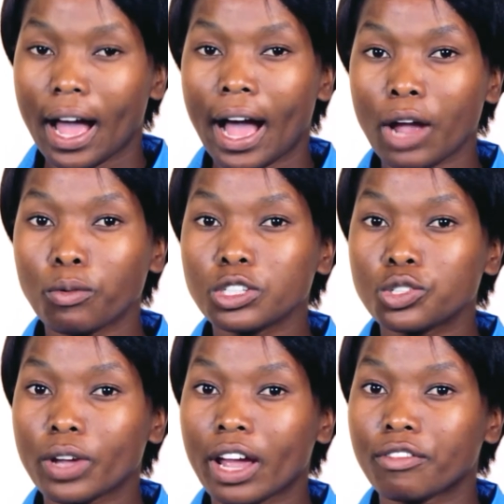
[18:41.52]
I will
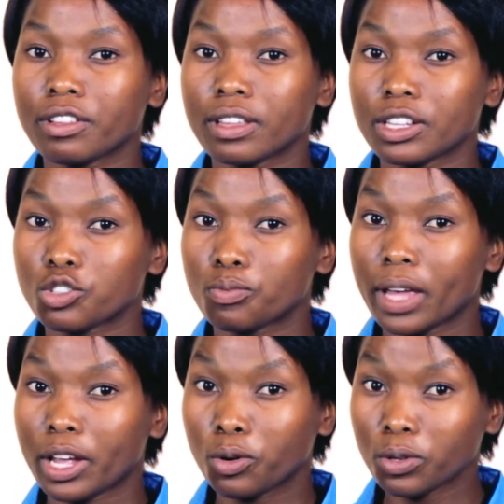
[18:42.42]
do everything to be
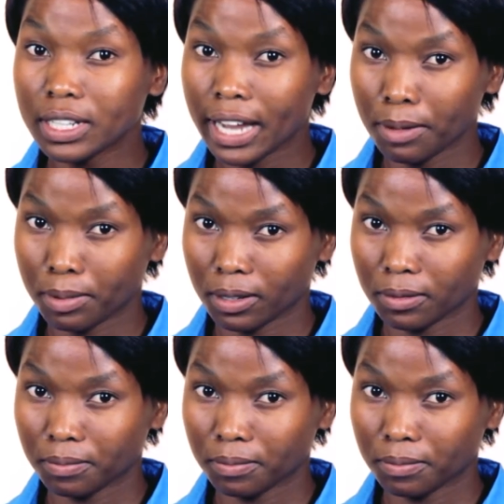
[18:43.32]
a good neighbor.